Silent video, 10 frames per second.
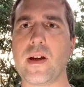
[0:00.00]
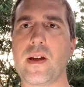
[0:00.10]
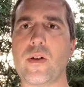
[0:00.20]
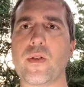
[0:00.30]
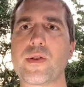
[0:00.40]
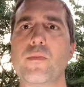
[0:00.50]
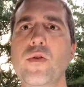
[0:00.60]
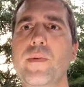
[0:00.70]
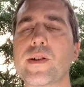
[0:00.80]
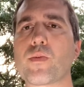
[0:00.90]
Those
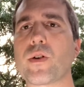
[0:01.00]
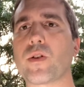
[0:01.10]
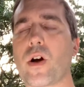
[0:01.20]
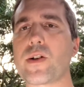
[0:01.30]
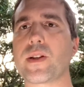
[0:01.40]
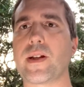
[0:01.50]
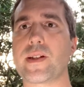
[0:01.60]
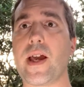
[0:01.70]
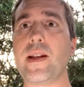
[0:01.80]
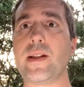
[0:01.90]
movements were largely
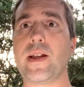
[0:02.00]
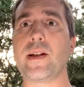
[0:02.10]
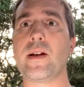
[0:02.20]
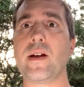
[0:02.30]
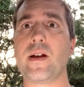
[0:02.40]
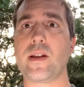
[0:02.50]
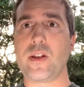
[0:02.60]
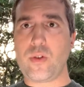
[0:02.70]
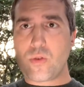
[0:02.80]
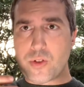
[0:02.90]
intended that
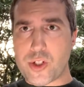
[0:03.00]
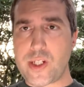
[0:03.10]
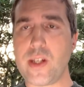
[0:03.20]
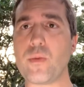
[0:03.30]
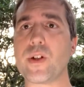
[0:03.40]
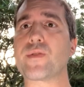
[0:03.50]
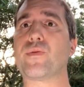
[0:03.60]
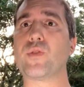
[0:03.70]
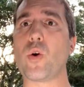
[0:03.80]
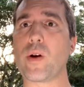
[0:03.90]
your Qi was
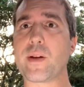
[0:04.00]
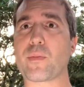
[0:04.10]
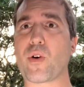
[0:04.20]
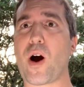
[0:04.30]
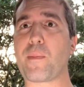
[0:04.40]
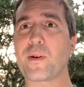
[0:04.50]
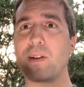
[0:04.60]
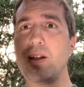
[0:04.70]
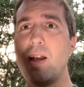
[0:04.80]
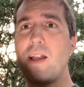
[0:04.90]
flowing
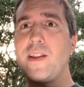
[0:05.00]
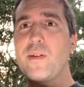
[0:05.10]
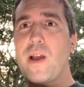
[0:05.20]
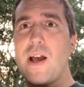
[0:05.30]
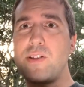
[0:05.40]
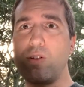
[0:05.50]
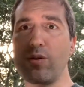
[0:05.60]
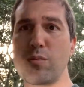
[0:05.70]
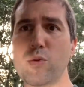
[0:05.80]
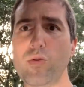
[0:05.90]
properly, and that as you're
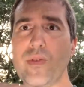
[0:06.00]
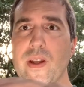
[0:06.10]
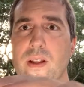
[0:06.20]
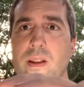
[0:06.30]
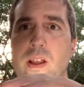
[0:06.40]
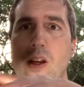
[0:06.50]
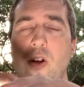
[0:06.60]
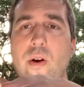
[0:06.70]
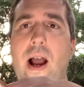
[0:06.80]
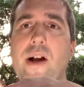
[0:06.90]
moving,
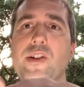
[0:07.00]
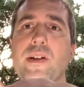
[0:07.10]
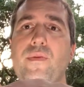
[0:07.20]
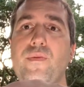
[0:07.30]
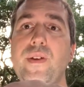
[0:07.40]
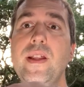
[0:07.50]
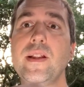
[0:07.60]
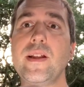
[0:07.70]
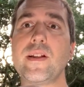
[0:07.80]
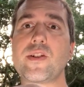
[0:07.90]
you're actually
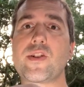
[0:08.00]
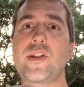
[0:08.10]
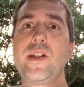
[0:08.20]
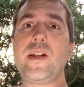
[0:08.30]
feeling the Qi